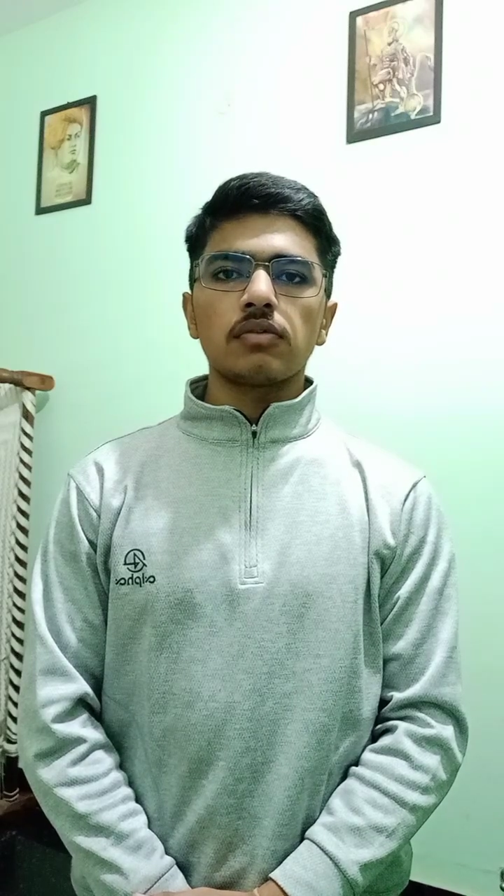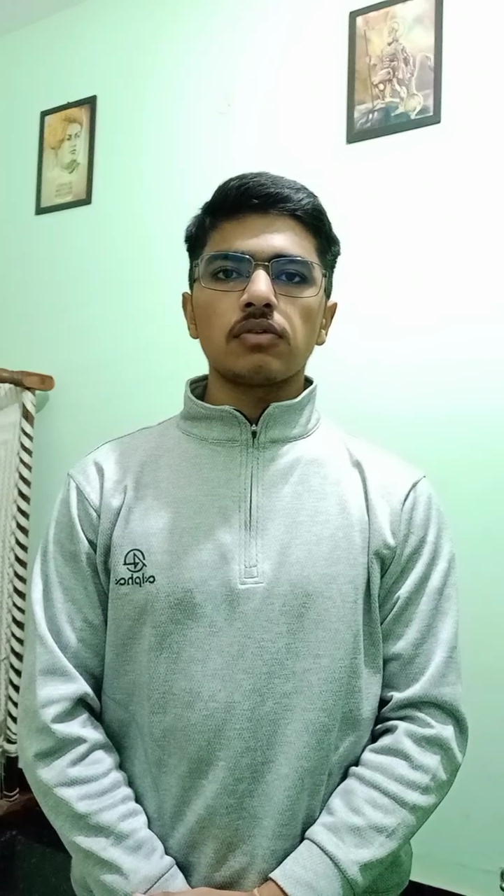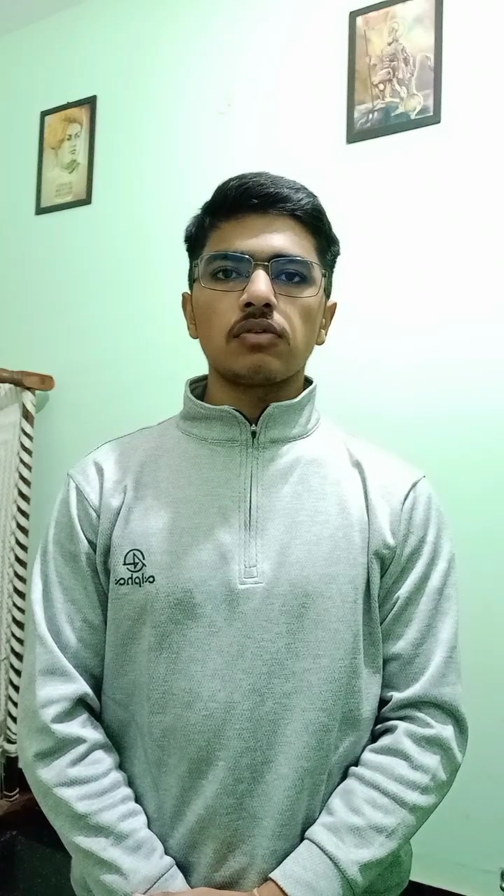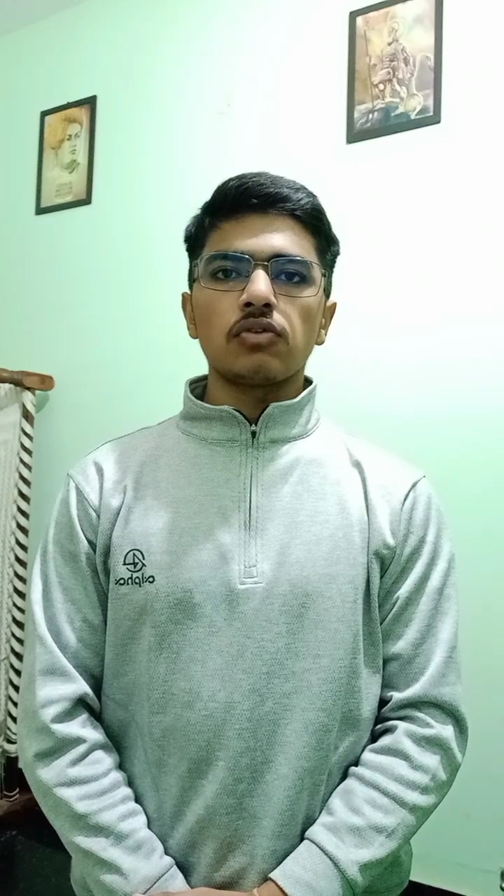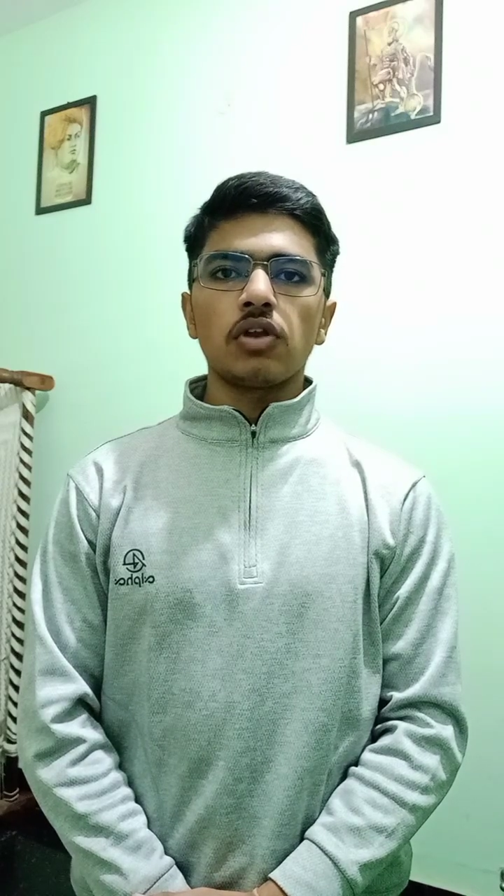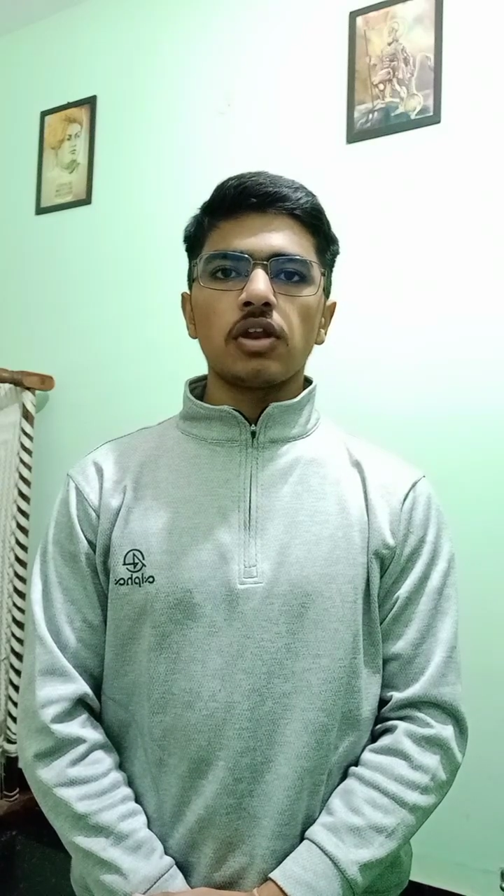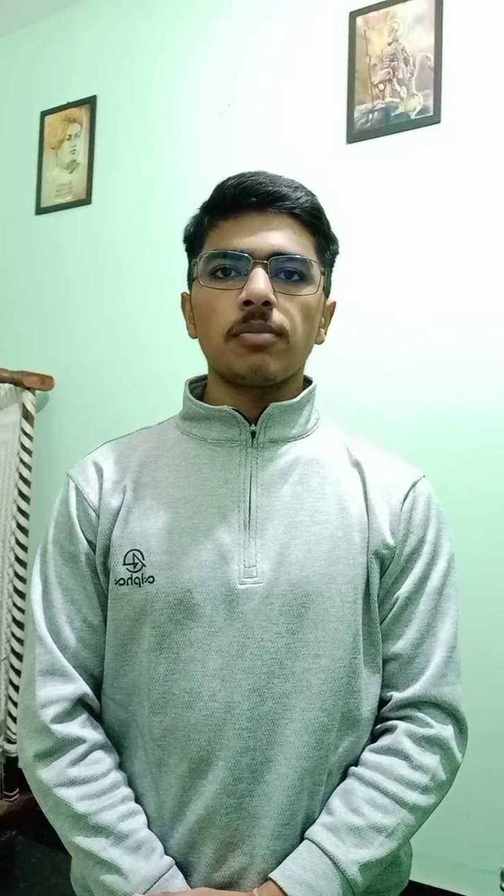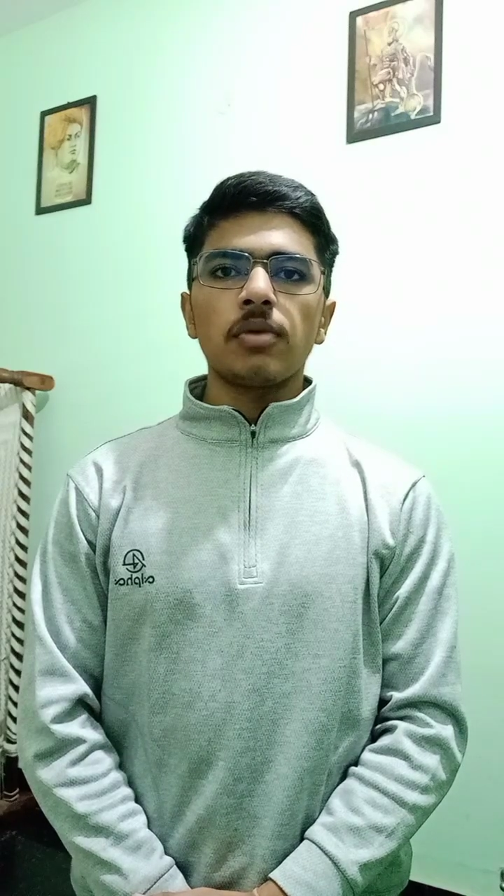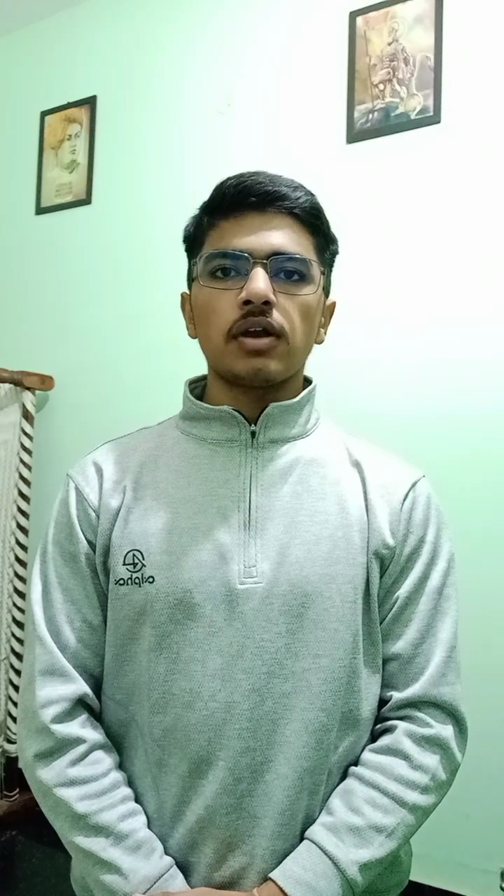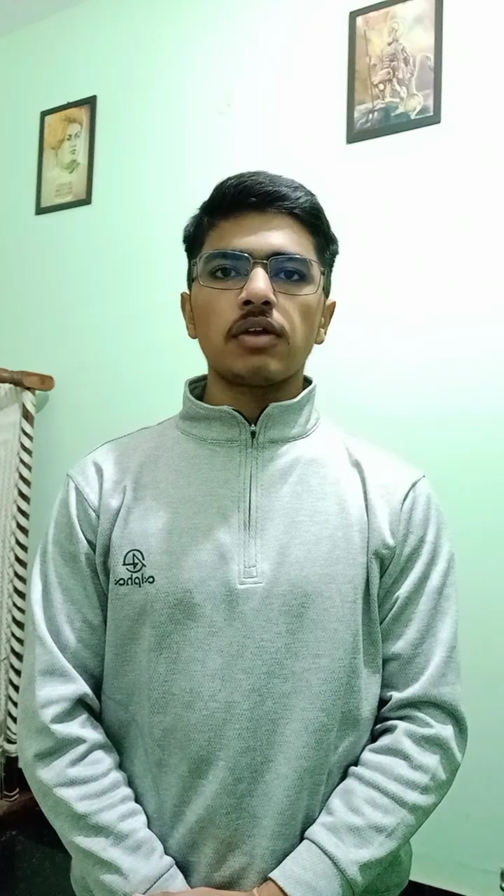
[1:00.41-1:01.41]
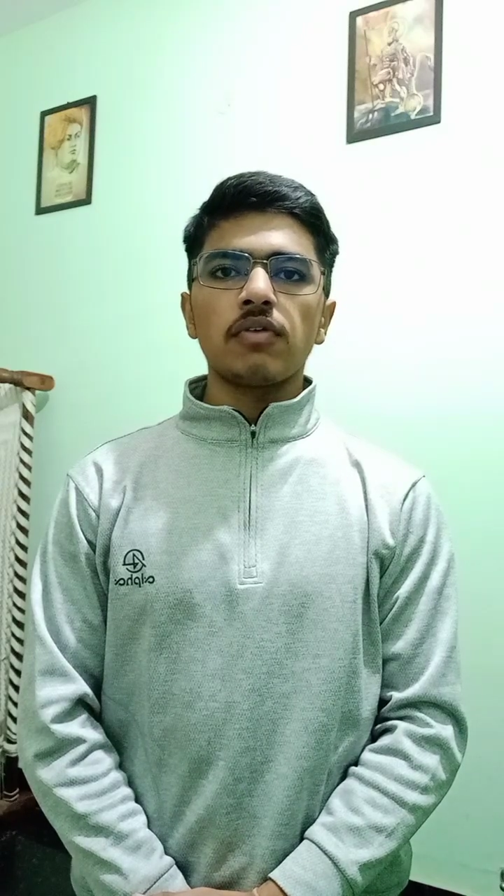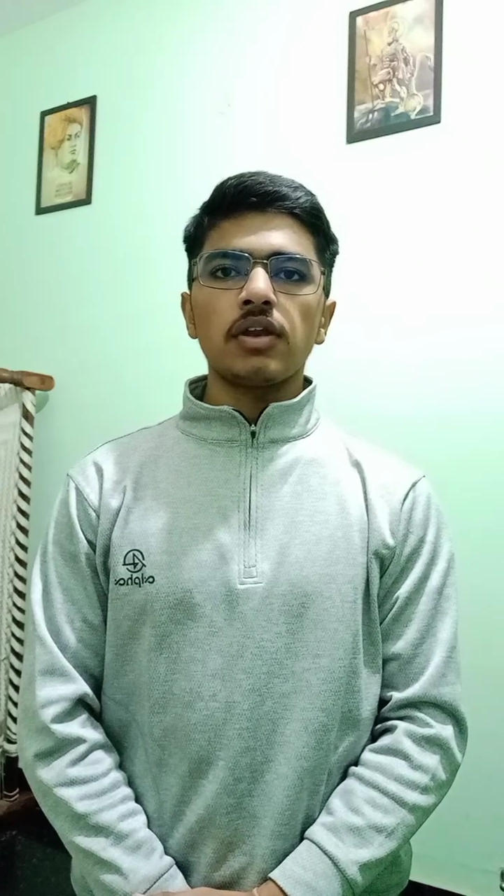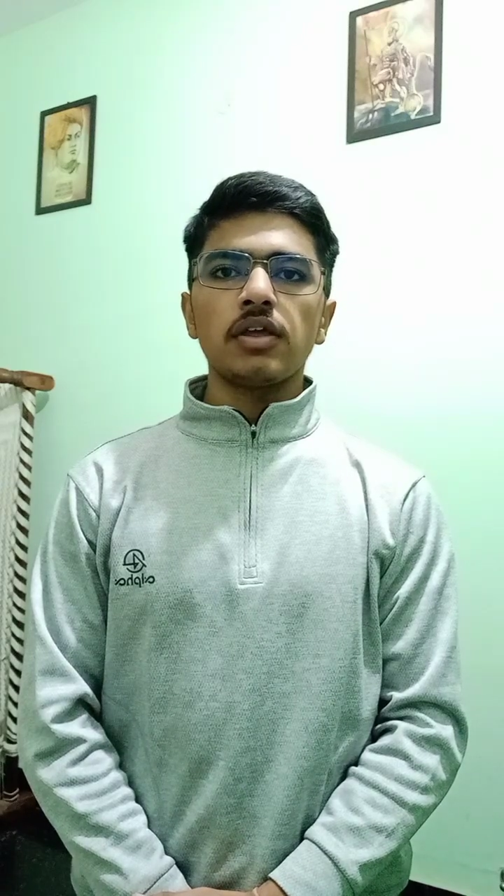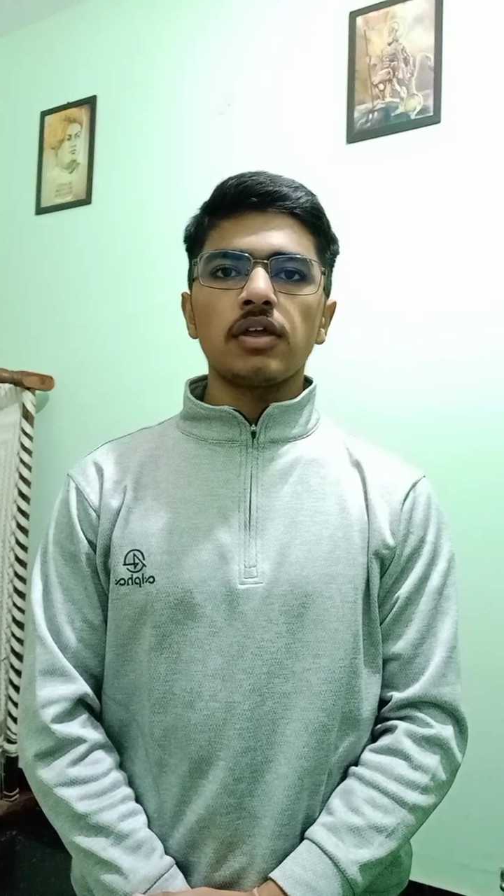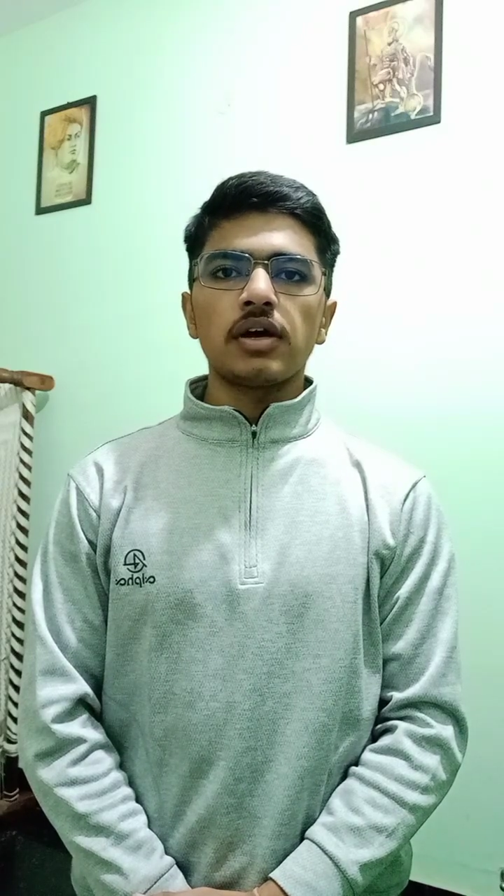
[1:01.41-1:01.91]
uranium at
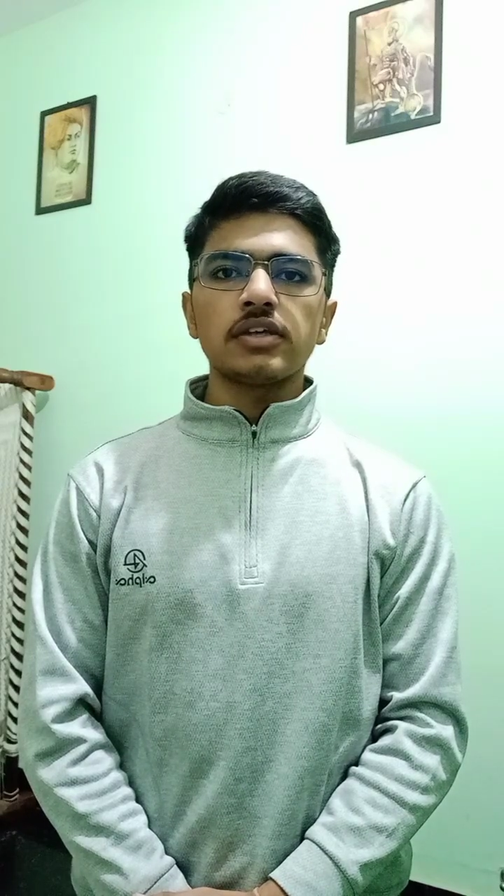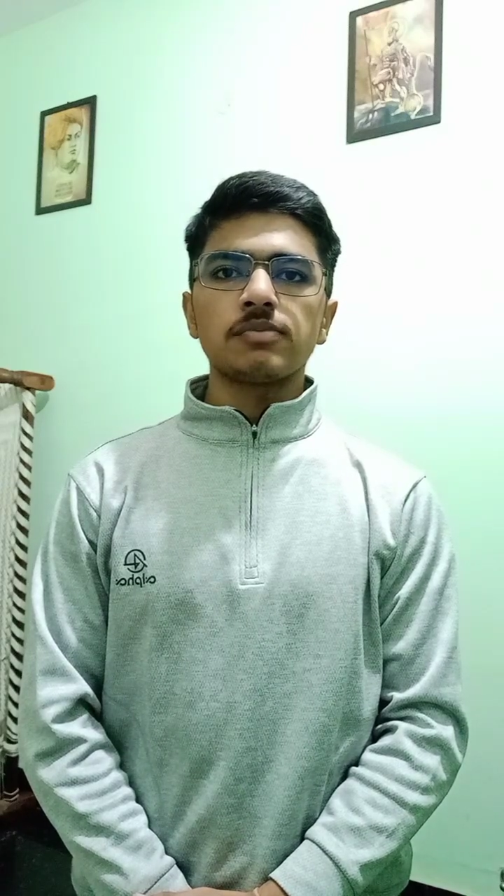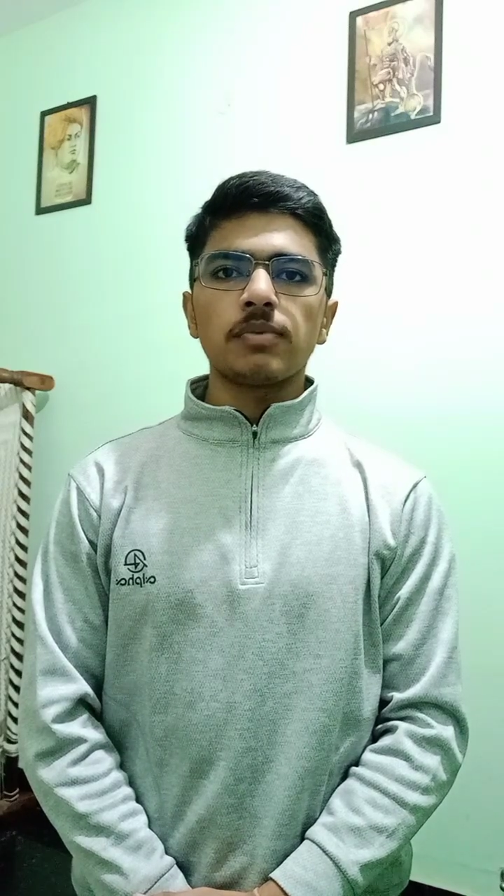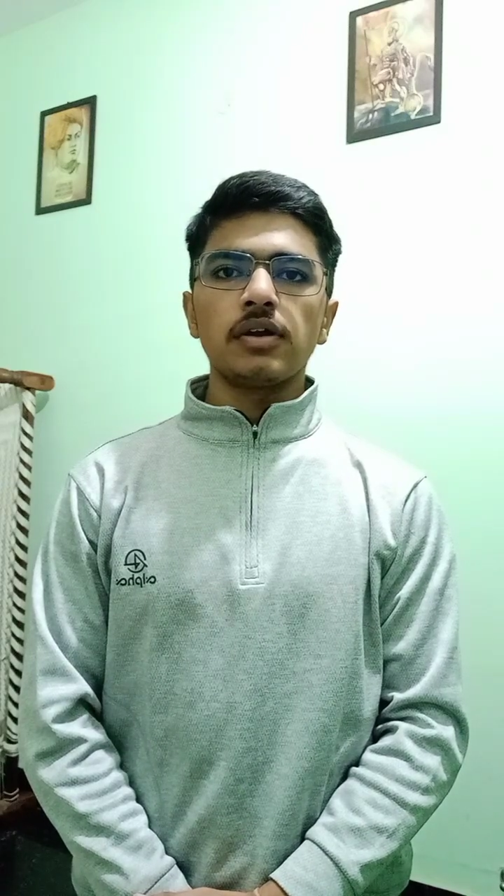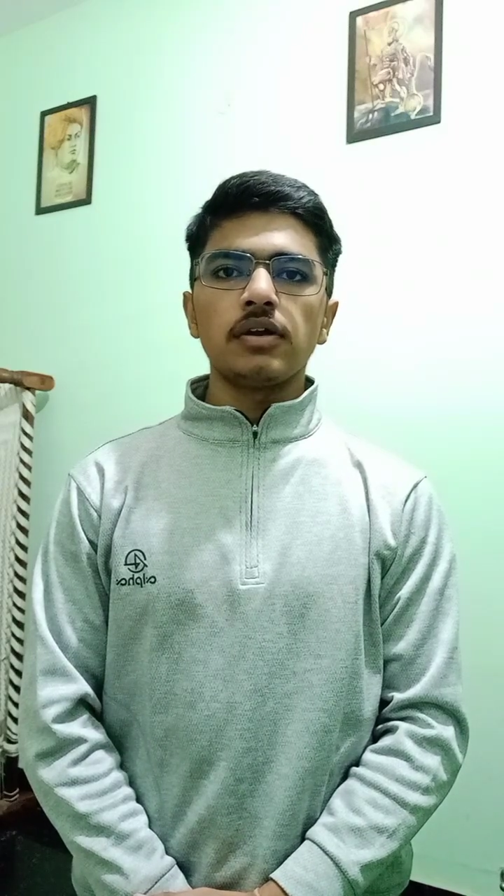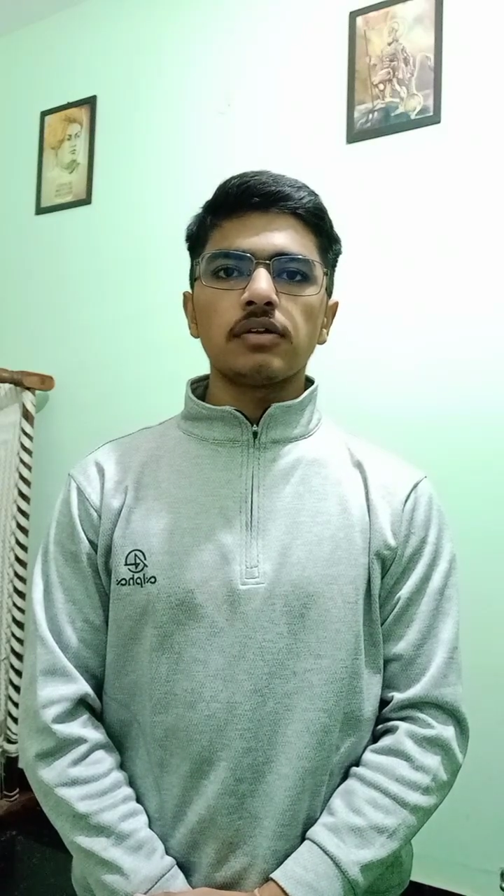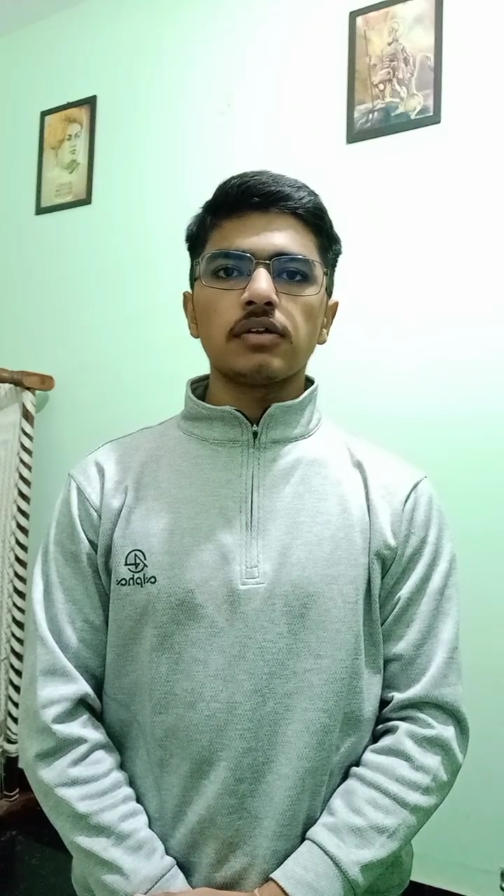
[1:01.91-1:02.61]
very high speed,